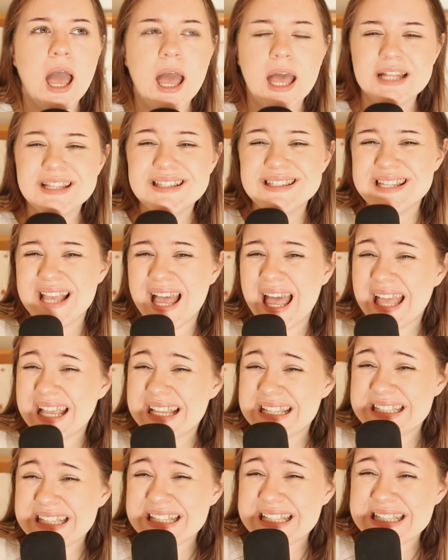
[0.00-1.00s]
and
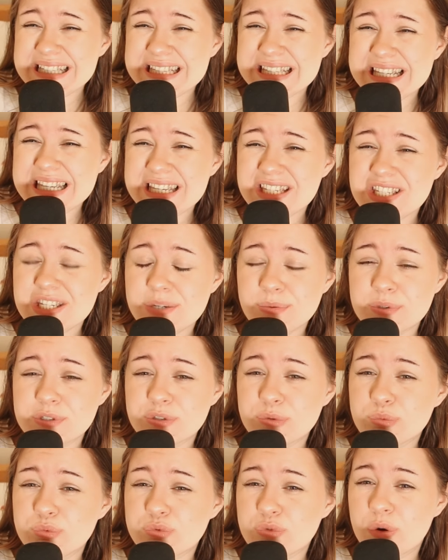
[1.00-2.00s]
technically she
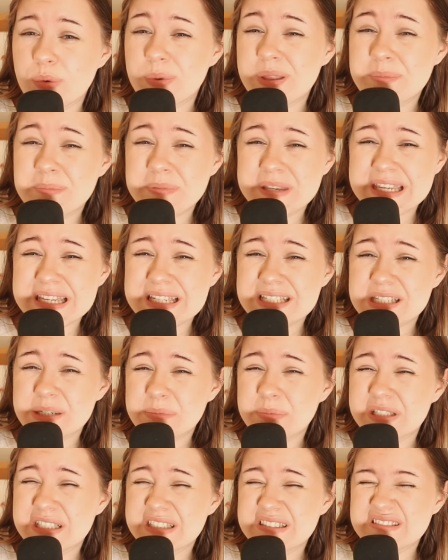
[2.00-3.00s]
wasn't wrong with Peter,
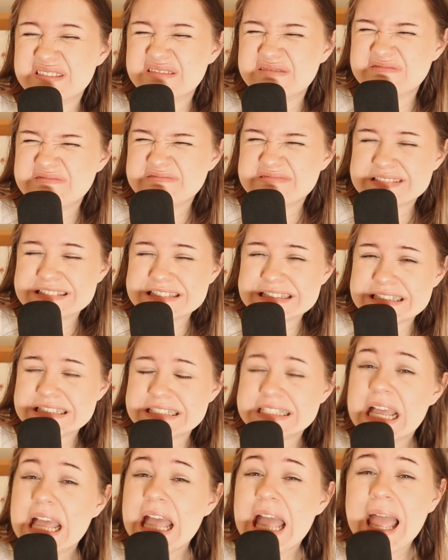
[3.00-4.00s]
but like, not
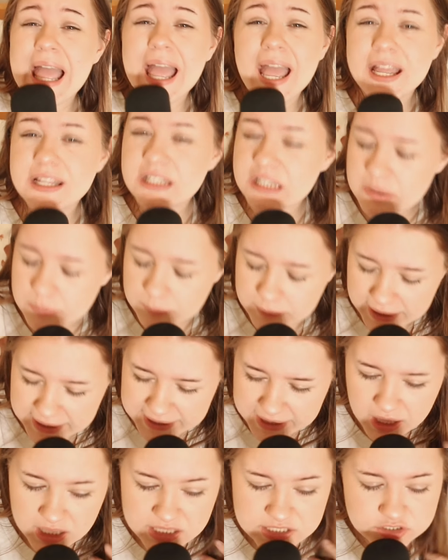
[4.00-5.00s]
really.
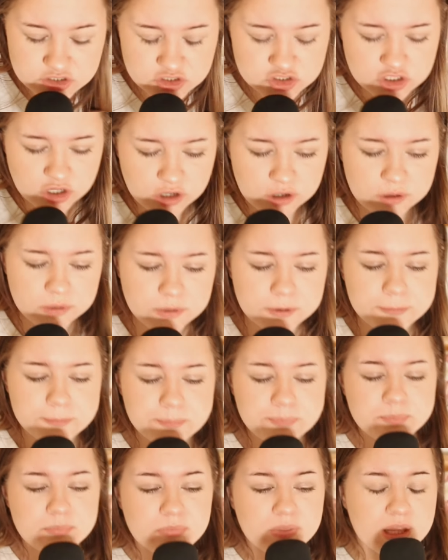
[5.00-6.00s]
Anyway, so
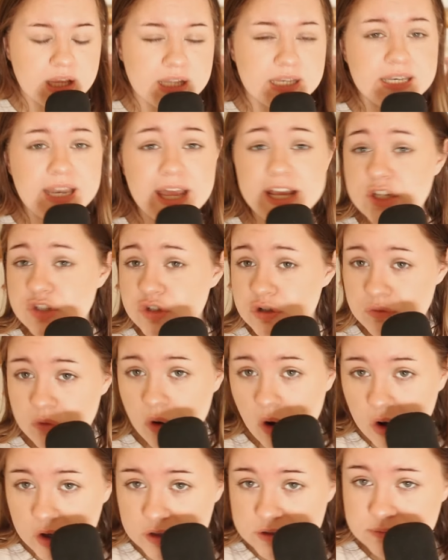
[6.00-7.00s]
later
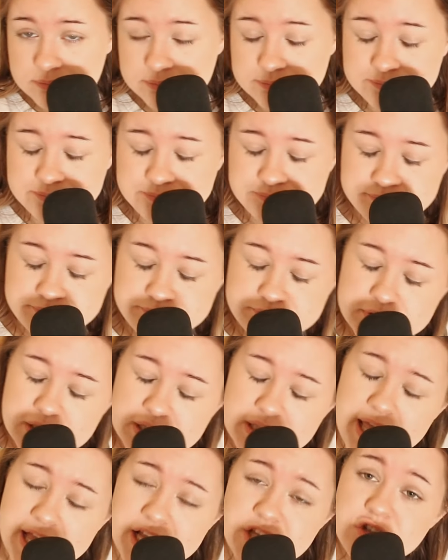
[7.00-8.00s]
on
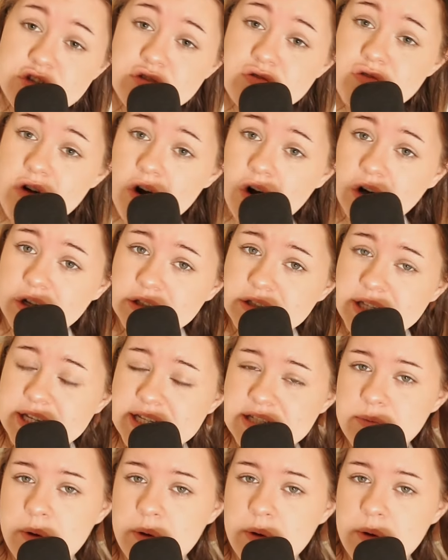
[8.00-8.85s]
is